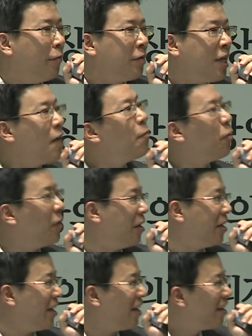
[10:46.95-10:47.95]

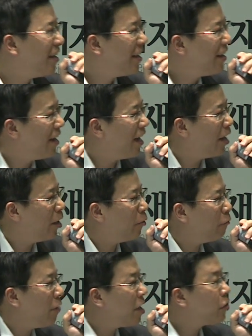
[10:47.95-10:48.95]
capability,
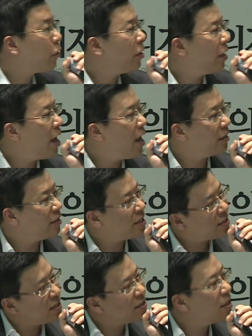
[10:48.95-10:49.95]
whether or not the
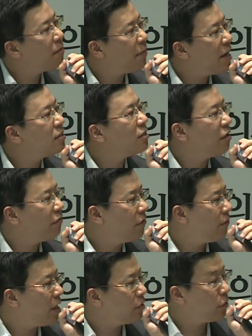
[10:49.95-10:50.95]
existing base of
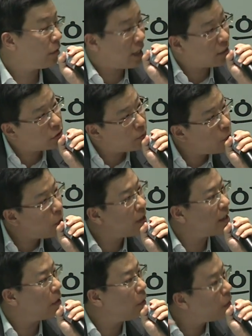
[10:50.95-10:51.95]
investor can support
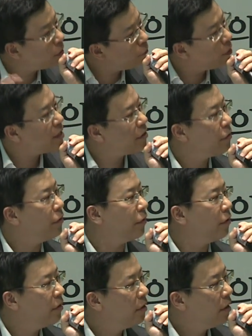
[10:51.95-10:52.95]
it all the way through,
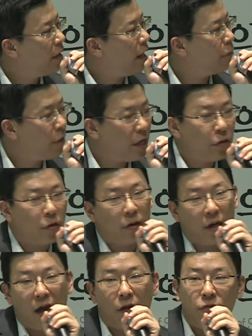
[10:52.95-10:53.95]
and whether or
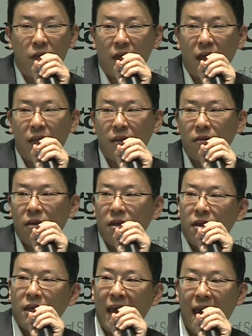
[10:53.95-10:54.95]
not we can
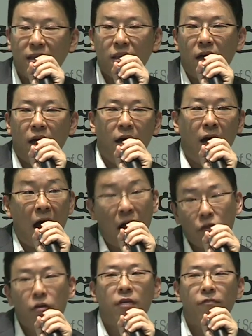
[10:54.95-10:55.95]
get
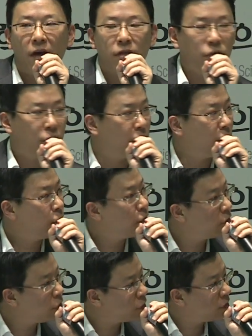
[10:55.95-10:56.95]
other investors who
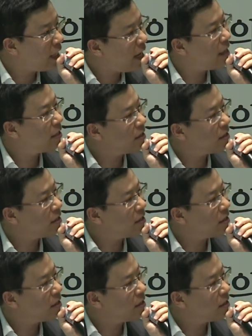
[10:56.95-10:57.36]
understand